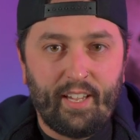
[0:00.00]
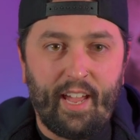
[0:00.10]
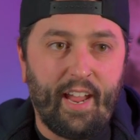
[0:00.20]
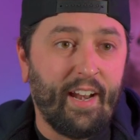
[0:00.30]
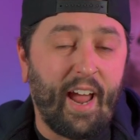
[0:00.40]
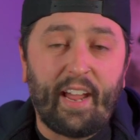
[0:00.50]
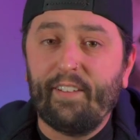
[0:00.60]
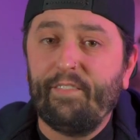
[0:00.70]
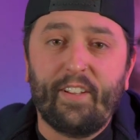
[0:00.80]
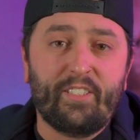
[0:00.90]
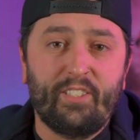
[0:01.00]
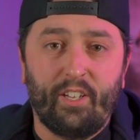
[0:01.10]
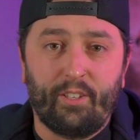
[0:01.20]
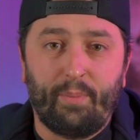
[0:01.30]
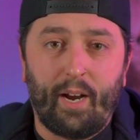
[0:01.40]
And I could fix the
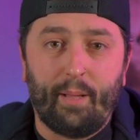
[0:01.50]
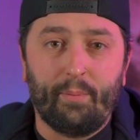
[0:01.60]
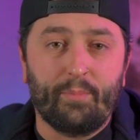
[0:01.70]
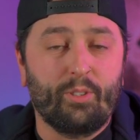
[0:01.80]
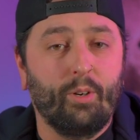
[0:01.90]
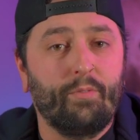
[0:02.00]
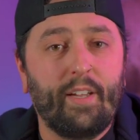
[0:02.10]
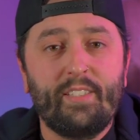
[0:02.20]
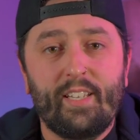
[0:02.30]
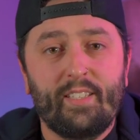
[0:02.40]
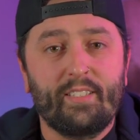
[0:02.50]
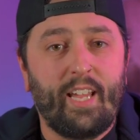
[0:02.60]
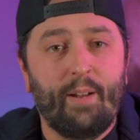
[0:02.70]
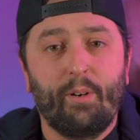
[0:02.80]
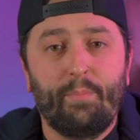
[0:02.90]
other problems. So if I take this
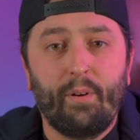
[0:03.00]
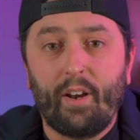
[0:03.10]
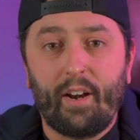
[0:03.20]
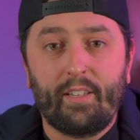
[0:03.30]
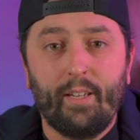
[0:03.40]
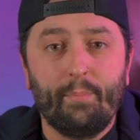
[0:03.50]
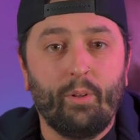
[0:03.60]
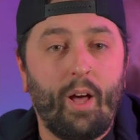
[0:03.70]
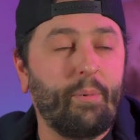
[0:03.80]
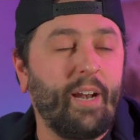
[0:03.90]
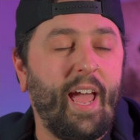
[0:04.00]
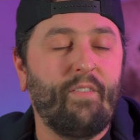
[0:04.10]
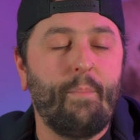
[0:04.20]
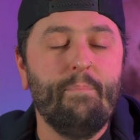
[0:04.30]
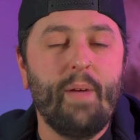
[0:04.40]
camera and put it on a gimbal, I'm going to
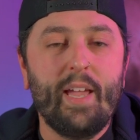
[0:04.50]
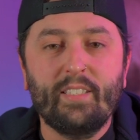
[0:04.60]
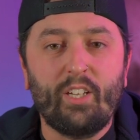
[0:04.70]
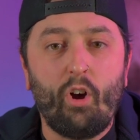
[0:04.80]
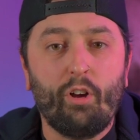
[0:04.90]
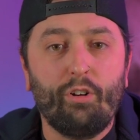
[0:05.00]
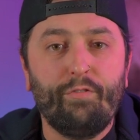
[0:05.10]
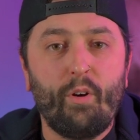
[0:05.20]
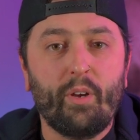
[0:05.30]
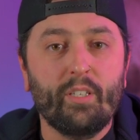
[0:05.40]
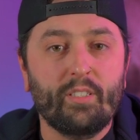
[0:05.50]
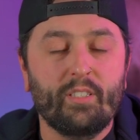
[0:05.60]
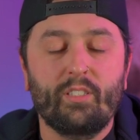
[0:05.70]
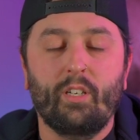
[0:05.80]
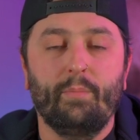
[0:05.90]
have amazing autofocus
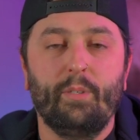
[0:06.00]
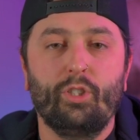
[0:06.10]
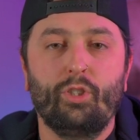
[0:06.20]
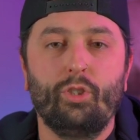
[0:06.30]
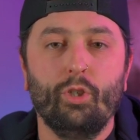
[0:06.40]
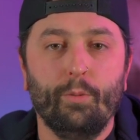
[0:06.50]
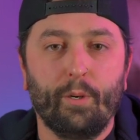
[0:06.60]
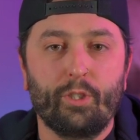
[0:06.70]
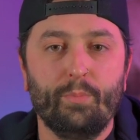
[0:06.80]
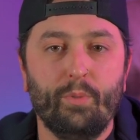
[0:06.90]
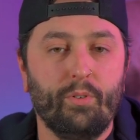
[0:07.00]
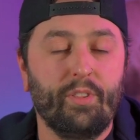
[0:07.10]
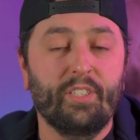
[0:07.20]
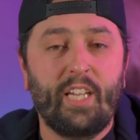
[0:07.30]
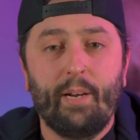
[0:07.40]
and it's going to be super smooth.
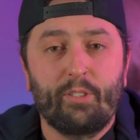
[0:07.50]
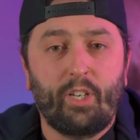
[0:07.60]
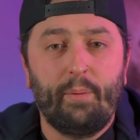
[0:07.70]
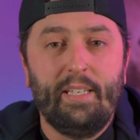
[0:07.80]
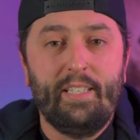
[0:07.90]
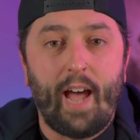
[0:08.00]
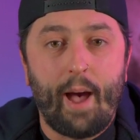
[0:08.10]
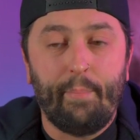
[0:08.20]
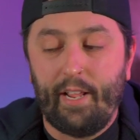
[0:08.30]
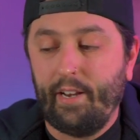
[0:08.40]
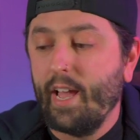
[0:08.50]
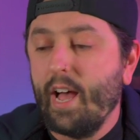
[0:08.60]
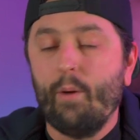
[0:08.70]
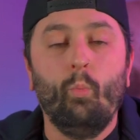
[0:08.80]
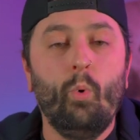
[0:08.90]
This camera is going to be dominant.
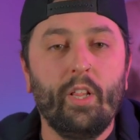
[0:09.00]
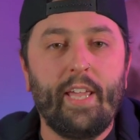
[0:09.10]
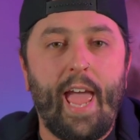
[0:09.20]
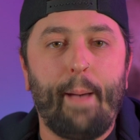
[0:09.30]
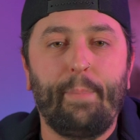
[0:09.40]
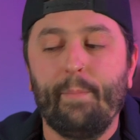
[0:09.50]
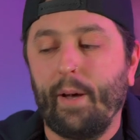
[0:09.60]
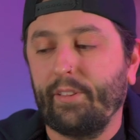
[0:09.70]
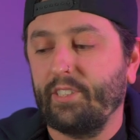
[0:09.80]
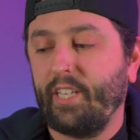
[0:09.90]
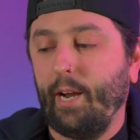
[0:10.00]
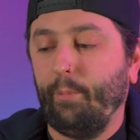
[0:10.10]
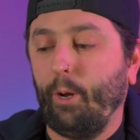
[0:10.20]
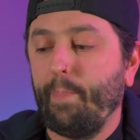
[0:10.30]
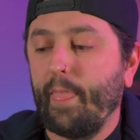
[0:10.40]
Really happy about this
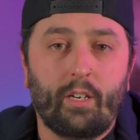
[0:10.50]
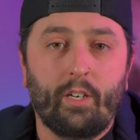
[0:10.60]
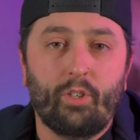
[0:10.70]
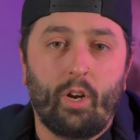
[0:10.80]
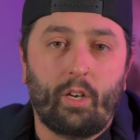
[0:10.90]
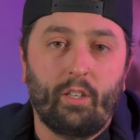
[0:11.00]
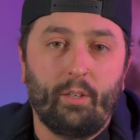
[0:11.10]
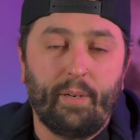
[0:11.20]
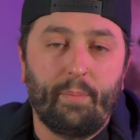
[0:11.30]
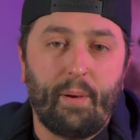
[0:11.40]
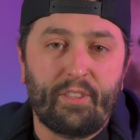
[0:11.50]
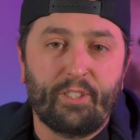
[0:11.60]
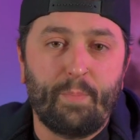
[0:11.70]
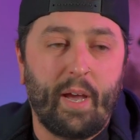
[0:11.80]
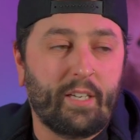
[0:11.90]
camera. I'm going to talk a little bit about the
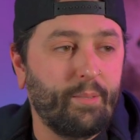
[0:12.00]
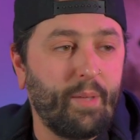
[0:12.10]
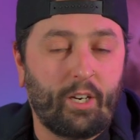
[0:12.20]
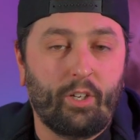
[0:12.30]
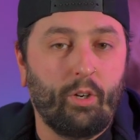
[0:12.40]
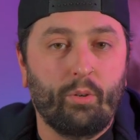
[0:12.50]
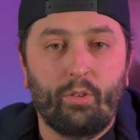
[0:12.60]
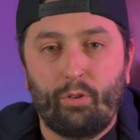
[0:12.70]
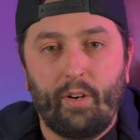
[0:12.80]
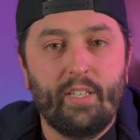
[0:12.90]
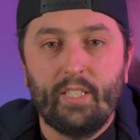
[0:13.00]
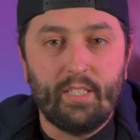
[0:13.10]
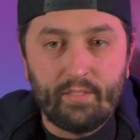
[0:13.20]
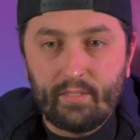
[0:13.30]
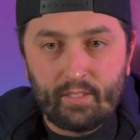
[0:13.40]
specs. I'm not going to go crazy
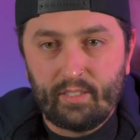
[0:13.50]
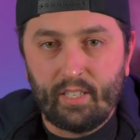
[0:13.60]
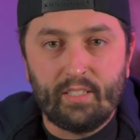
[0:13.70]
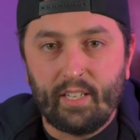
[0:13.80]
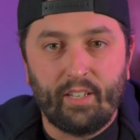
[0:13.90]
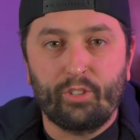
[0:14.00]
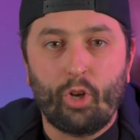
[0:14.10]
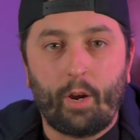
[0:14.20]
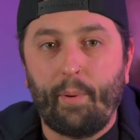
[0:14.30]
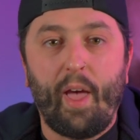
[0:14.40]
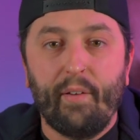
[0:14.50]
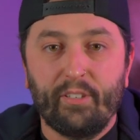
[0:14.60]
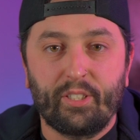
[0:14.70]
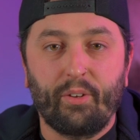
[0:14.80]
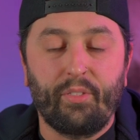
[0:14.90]
detail and talk about every
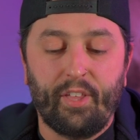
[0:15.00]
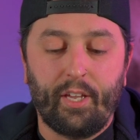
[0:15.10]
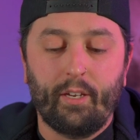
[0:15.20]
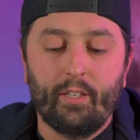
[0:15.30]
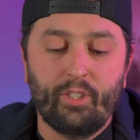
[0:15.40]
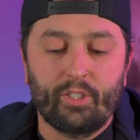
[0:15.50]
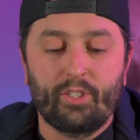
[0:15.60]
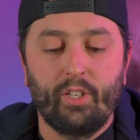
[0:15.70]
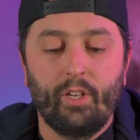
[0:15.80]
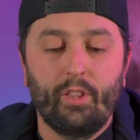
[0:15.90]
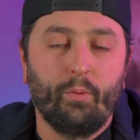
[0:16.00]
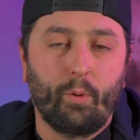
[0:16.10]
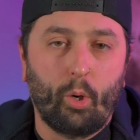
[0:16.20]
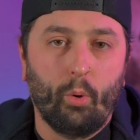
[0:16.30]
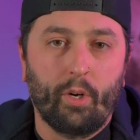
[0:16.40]
single thing. Just the
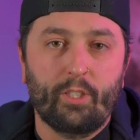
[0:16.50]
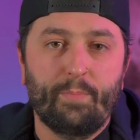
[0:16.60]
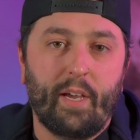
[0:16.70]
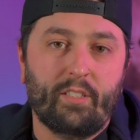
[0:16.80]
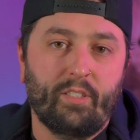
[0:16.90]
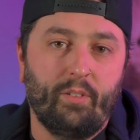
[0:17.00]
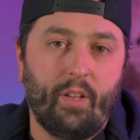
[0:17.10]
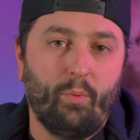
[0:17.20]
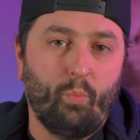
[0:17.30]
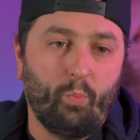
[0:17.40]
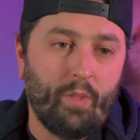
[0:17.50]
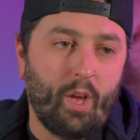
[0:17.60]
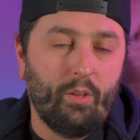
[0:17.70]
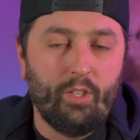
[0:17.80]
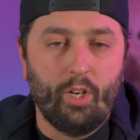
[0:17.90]
recording specs and
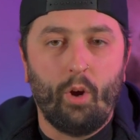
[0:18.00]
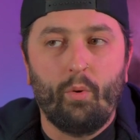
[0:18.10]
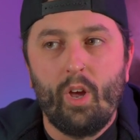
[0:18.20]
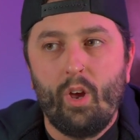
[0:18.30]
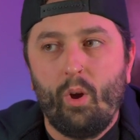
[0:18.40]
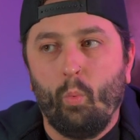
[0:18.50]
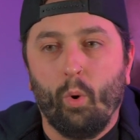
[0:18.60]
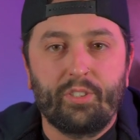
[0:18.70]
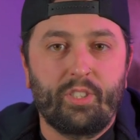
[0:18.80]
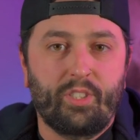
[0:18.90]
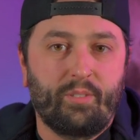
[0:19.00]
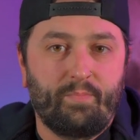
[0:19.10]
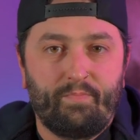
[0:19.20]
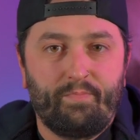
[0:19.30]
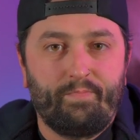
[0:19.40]
what's
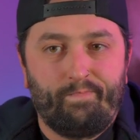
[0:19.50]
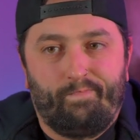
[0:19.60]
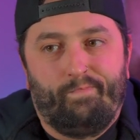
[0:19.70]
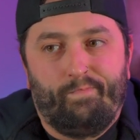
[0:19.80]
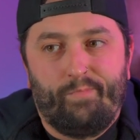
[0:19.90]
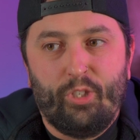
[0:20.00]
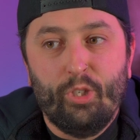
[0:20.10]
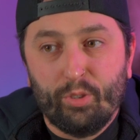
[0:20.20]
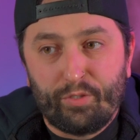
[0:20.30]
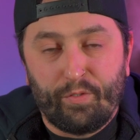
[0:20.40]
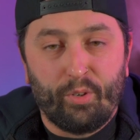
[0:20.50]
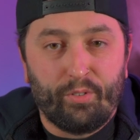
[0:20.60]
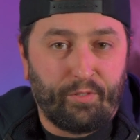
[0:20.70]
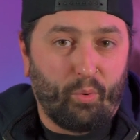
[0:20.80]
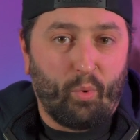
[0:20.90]

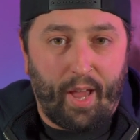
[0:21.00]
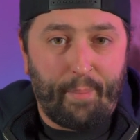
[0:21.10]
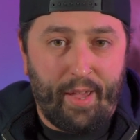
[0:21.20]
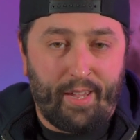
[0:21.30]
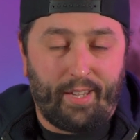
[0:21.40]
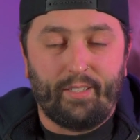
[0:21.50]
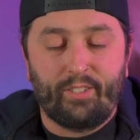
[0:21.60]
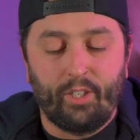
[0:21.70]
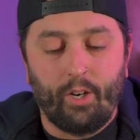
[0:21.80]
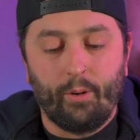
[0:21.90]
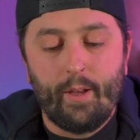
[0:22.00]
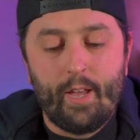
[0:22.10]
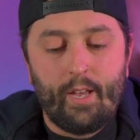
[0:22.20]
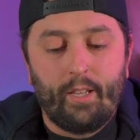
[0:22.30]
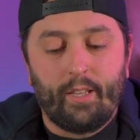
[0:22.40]
useful for what I'm making. So
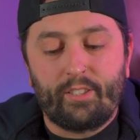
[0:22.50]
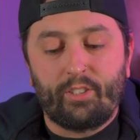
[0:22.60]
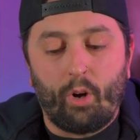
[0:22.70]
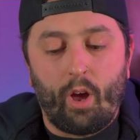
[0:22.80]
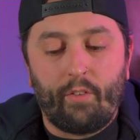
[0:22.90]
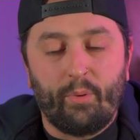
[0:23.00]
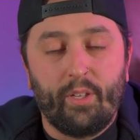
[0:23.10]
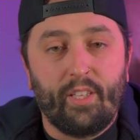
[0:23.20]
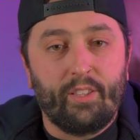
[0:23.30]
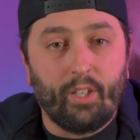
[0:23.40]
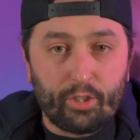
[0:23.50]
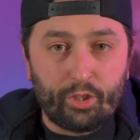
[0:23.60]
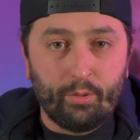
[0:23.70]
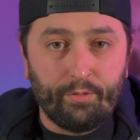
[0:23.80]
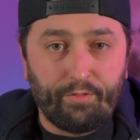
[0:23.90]
let's start off with, it does
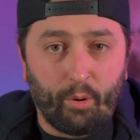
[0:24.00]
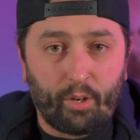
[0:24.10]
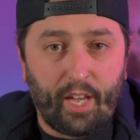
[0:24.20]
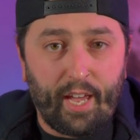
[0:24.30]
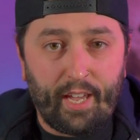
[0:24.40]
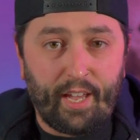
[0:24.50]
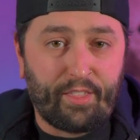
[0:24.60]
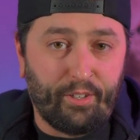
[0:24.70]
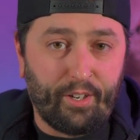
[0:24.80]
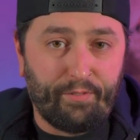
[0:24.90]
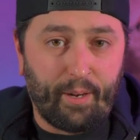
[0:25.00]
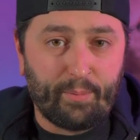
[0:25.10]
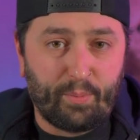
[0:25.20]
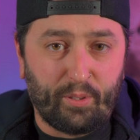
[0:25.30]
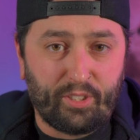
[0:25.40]
shoot in 4K at 30
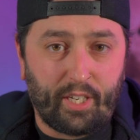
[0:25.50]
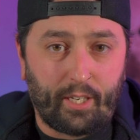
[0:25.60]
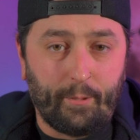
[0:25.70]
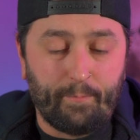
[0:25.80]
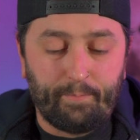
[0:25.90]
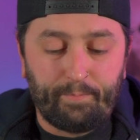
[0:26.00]
frames per second.